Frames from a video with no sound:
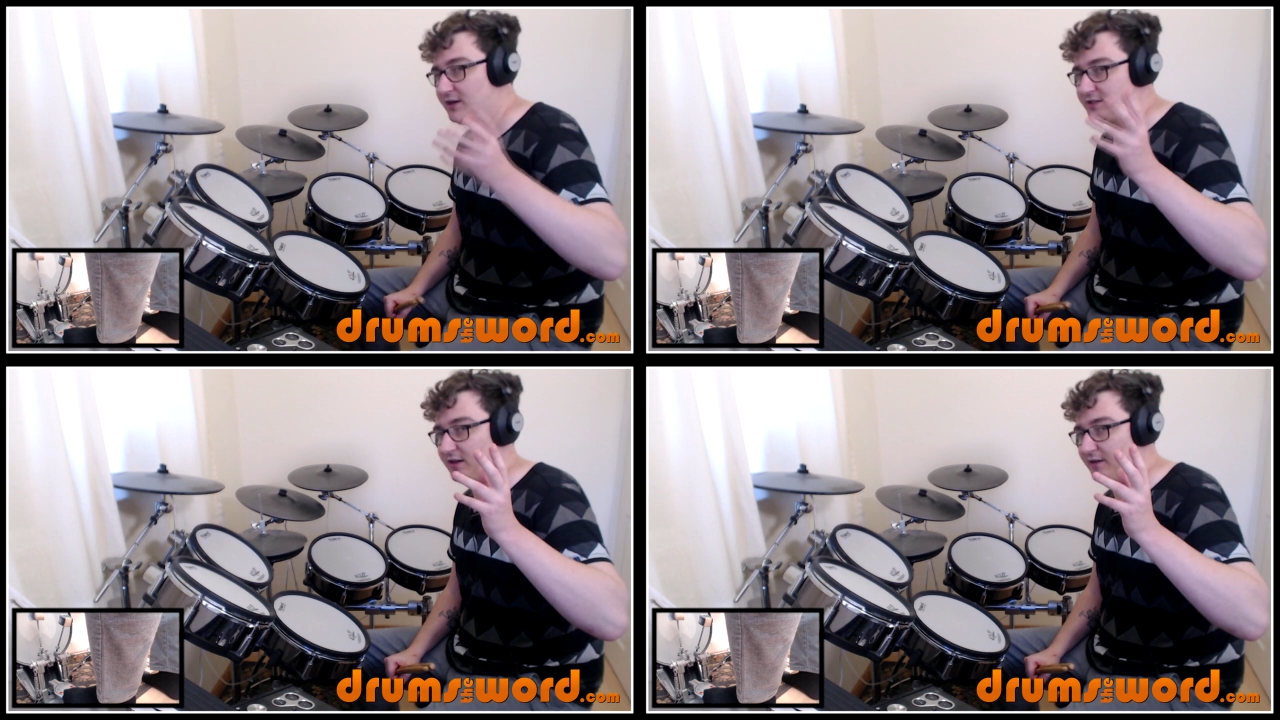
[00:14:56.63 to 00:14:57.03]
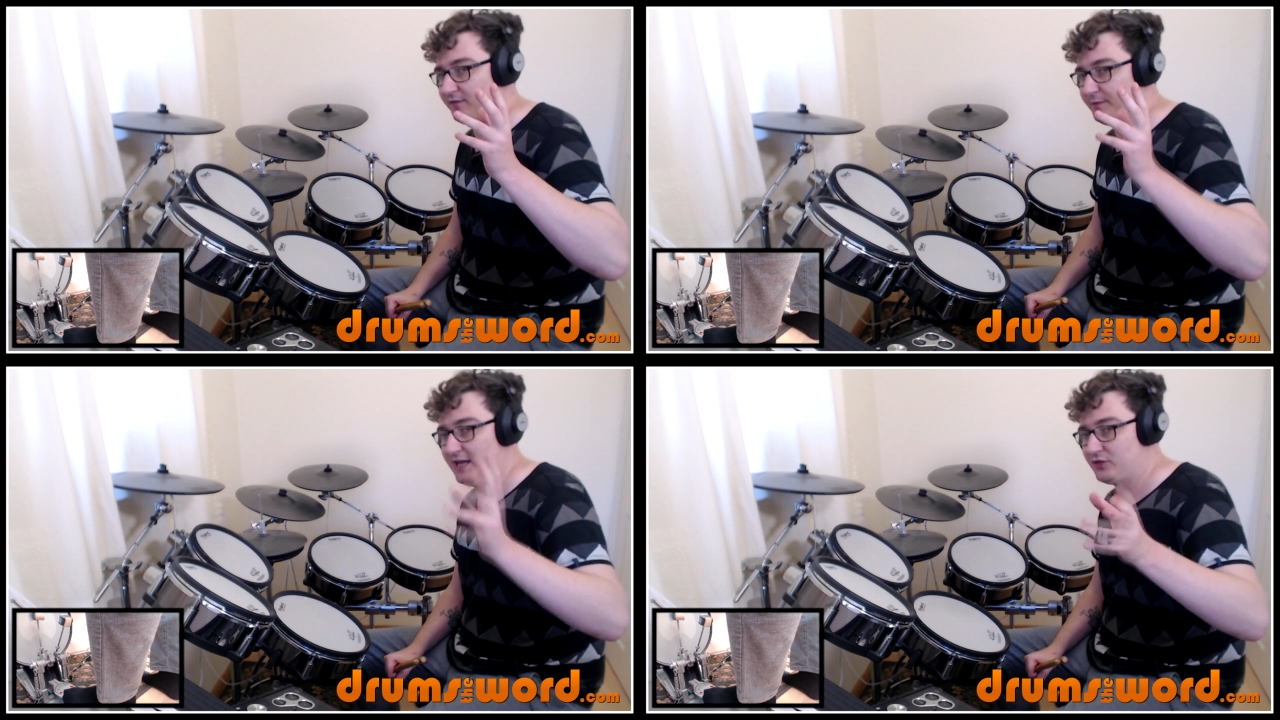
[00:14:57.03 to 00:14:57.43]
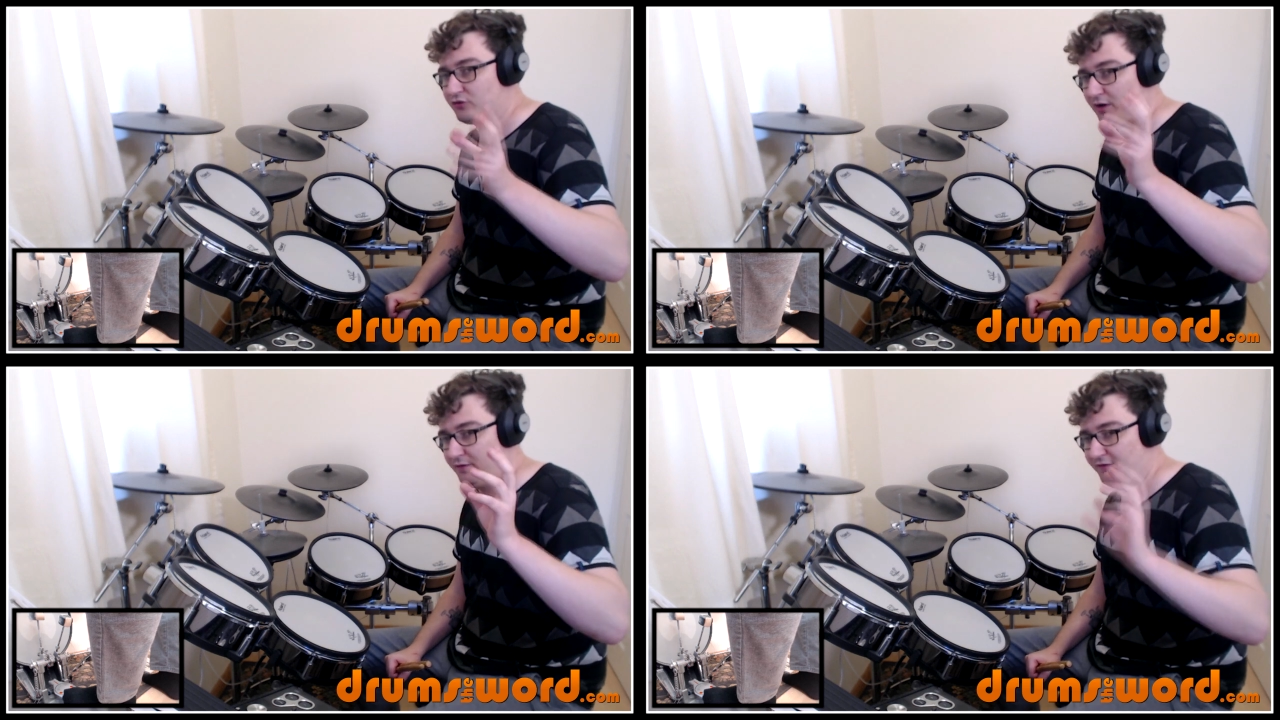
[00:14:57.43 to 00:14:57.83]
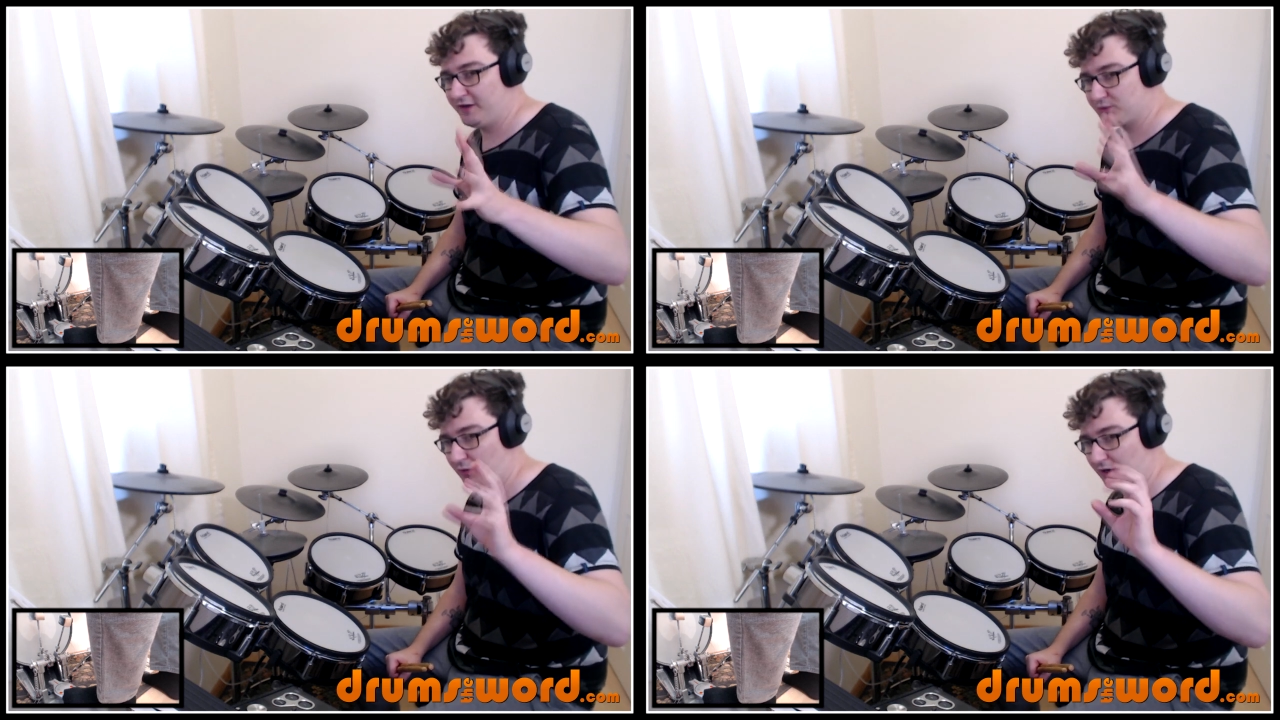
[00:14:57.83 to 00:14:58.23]
I'm going to start from the intro,
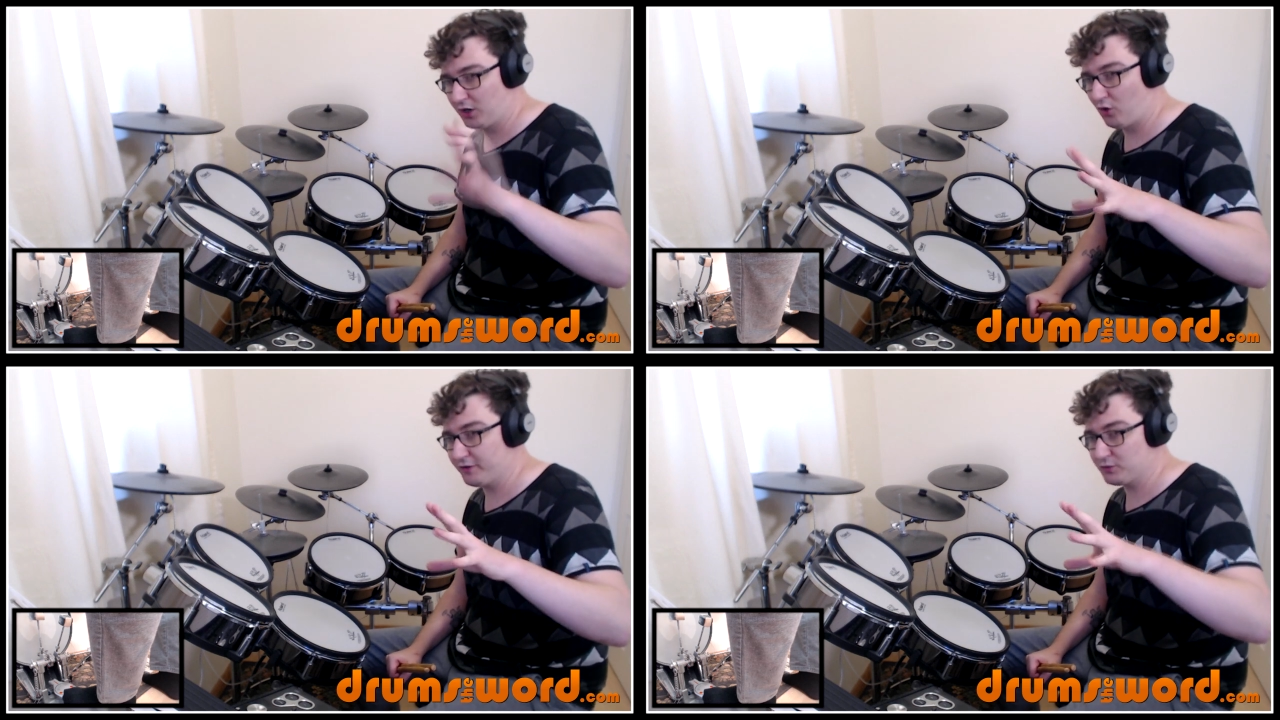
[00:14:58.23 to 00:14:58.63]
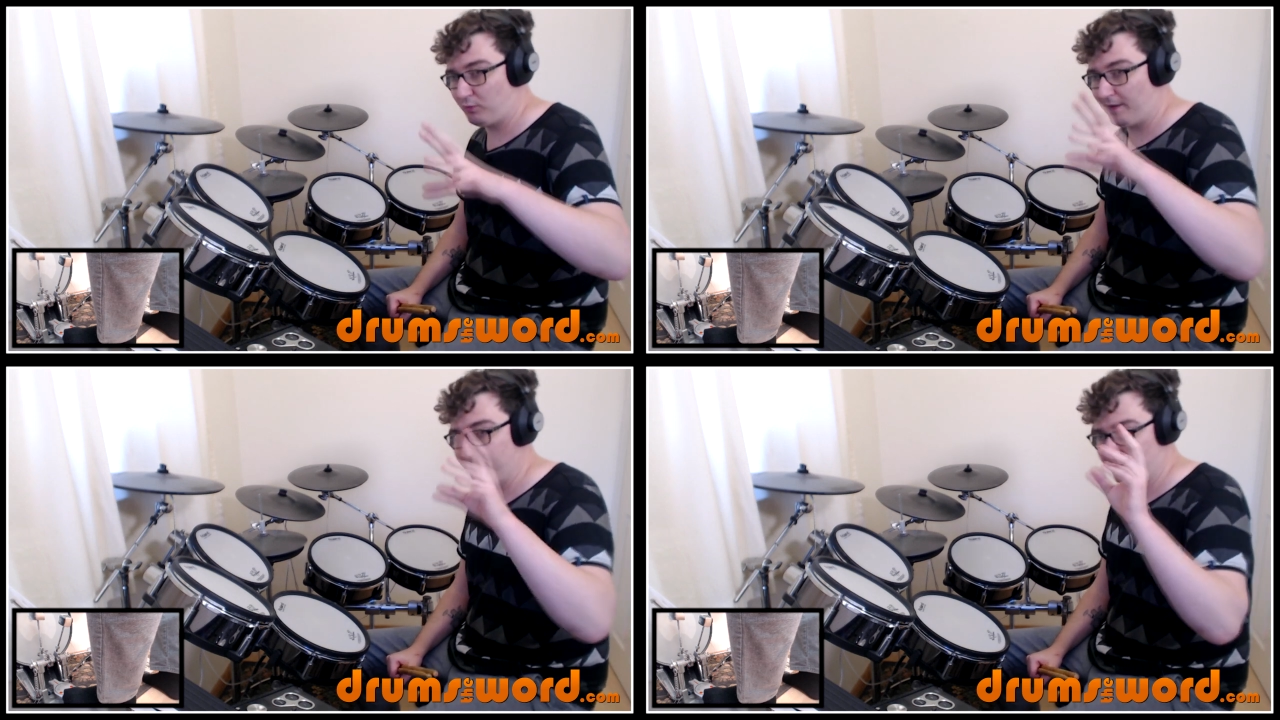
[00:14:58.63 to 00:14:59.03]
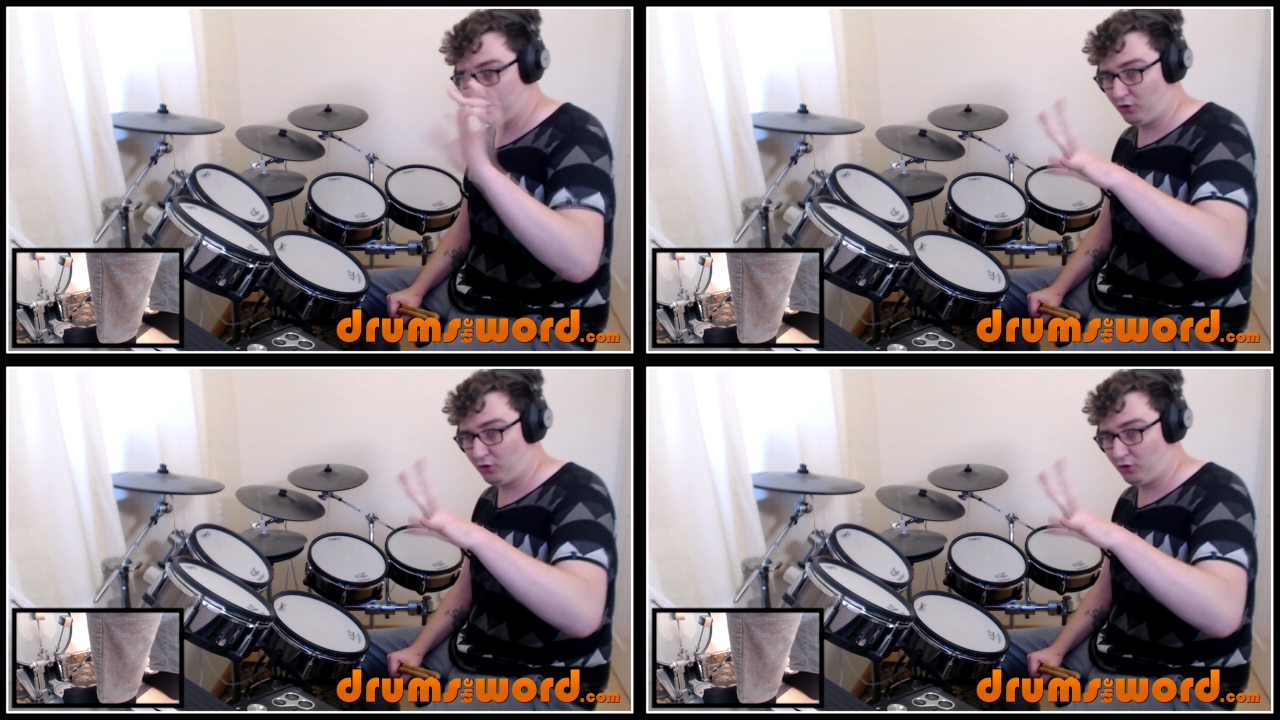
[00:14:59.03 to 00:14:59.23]
verse 1, chorus 1,